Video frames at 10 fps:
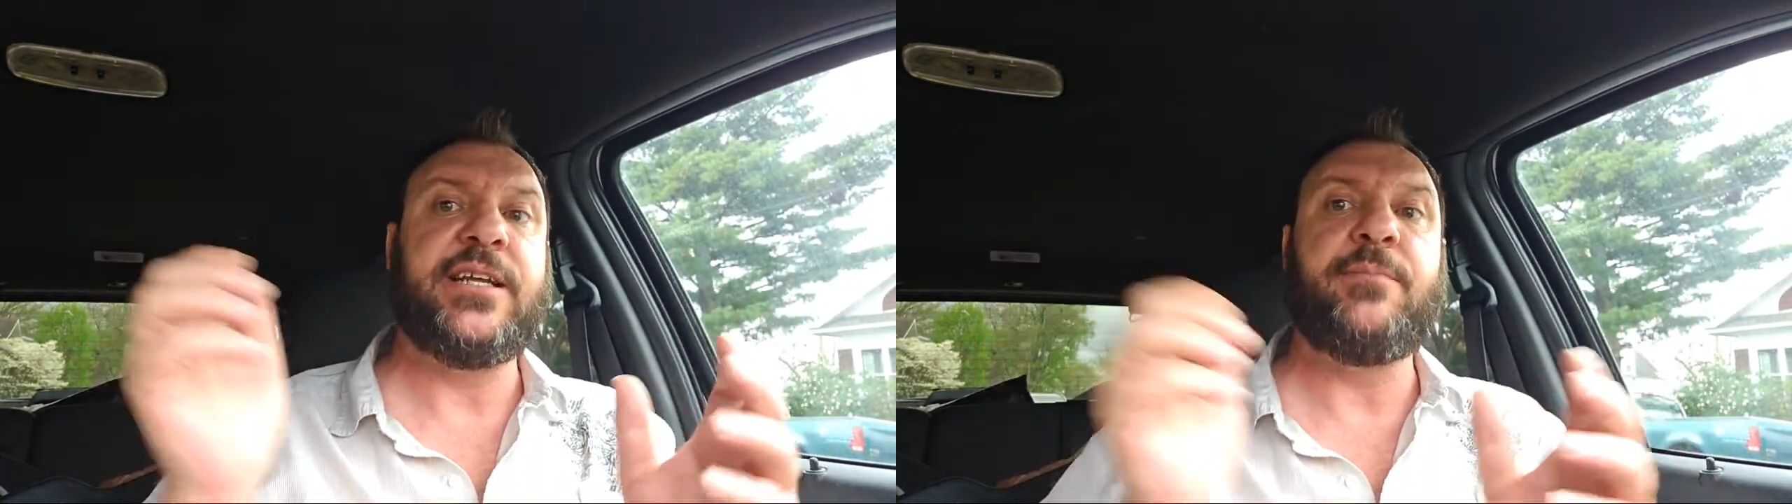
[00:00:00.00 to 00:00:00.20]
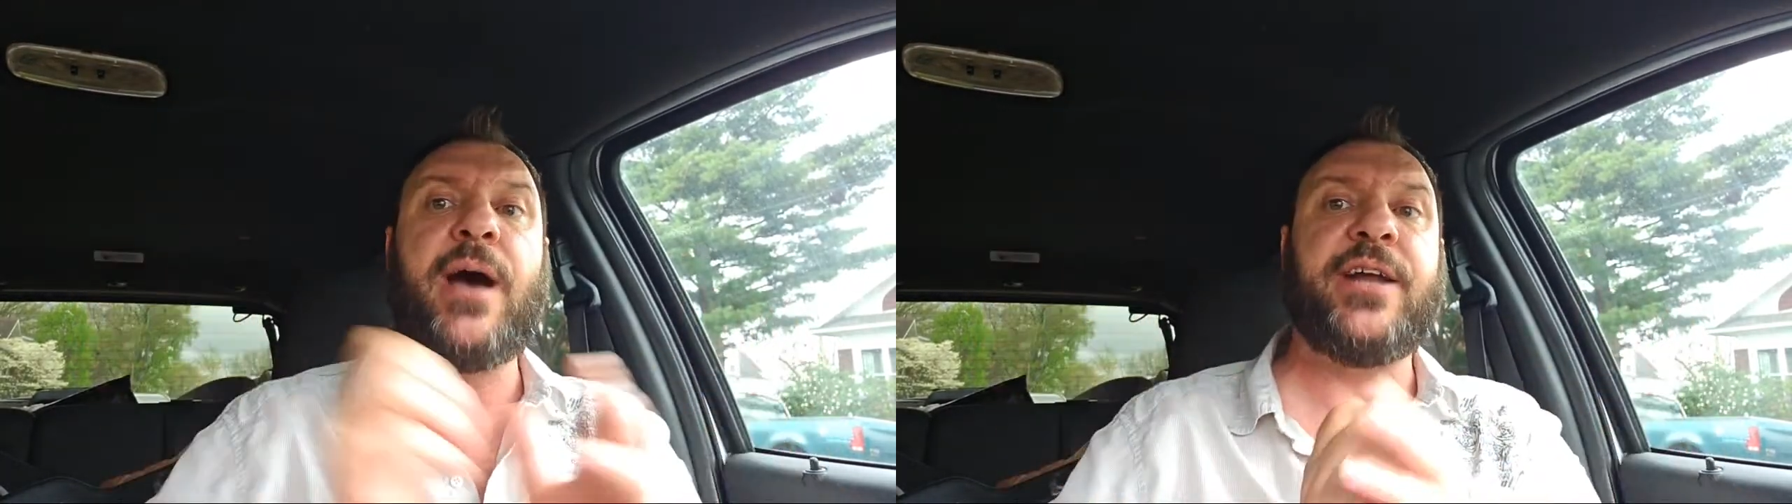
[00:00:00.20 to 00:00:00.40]

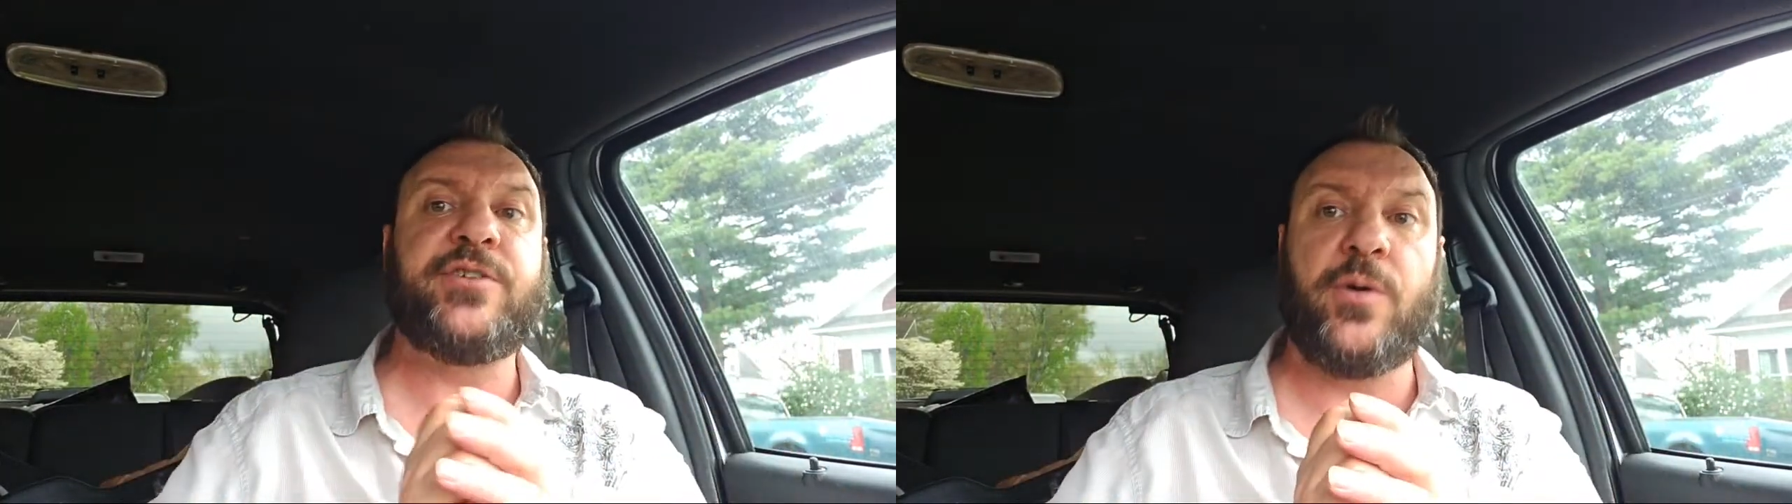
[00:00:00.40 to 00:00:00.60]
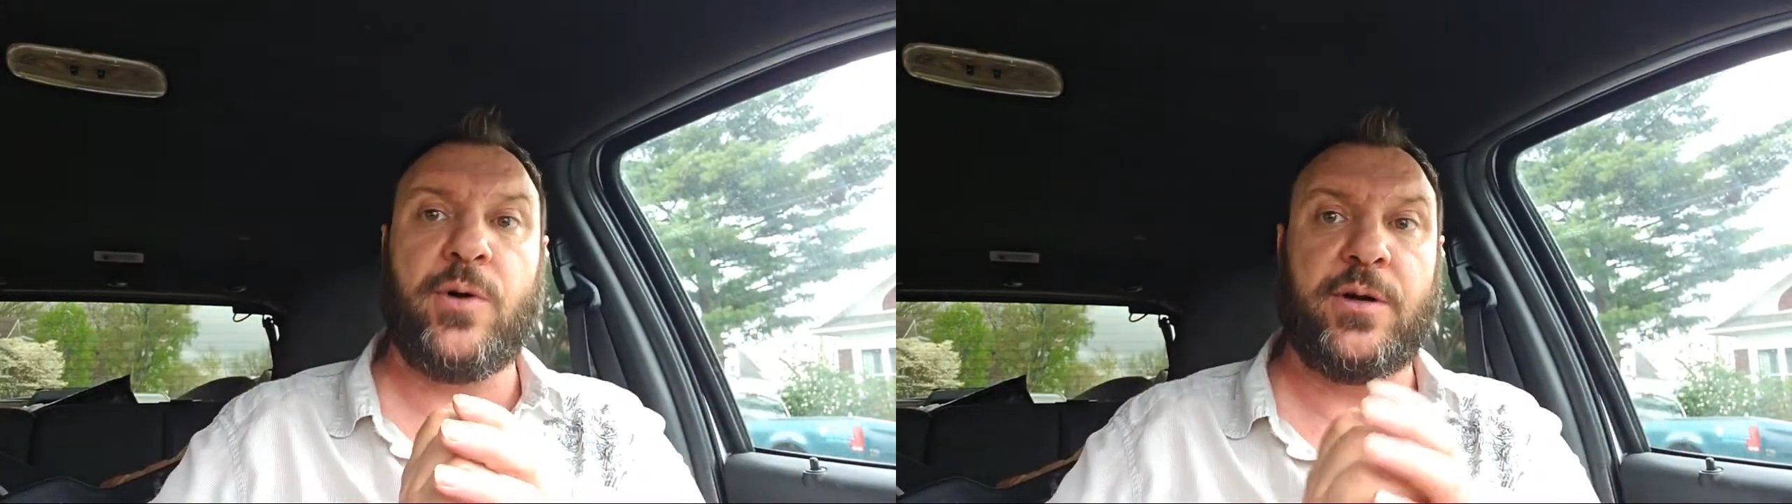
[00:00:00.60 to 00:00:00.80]
in my
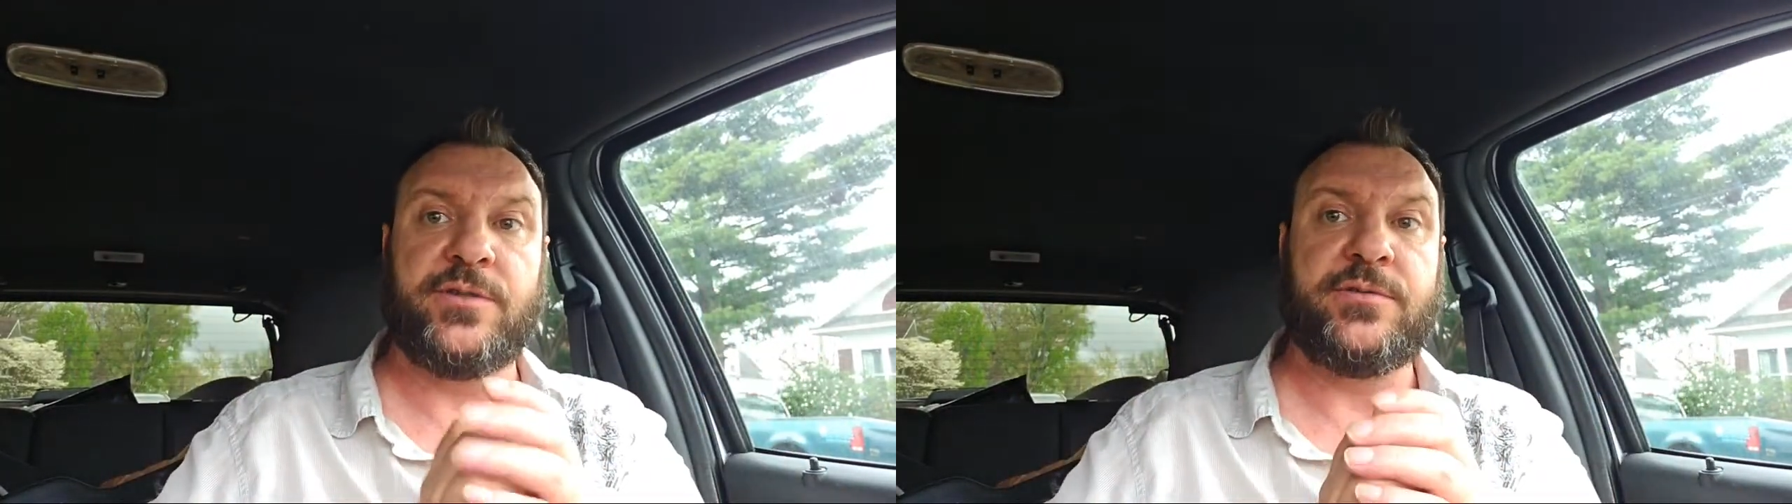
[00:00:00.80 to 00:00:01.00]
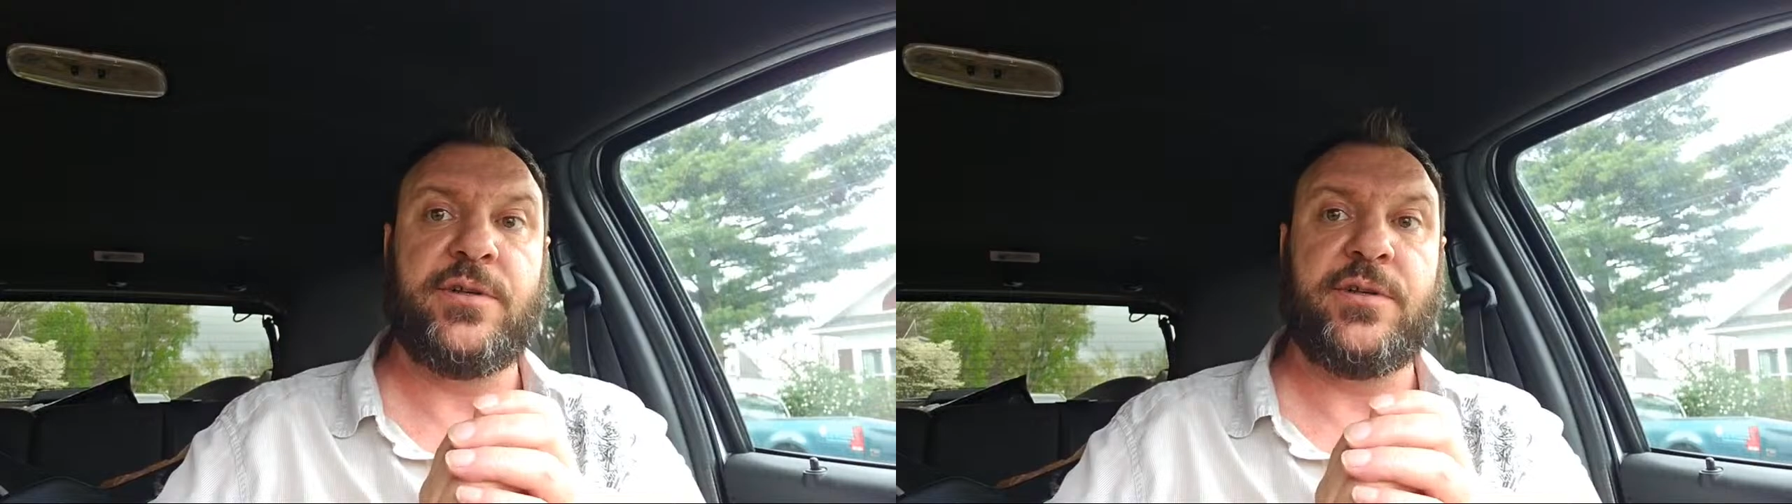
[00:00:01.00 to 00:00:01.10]
door